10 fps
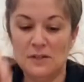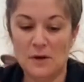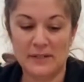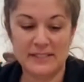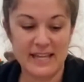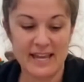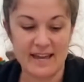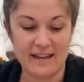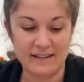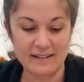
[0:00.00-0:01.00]
you're going to
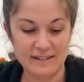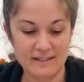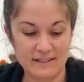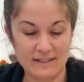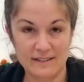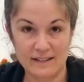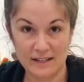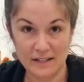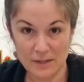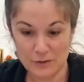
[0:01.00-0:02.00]
add
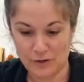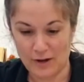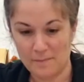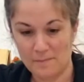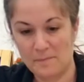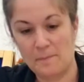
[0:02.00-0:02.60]
another drop.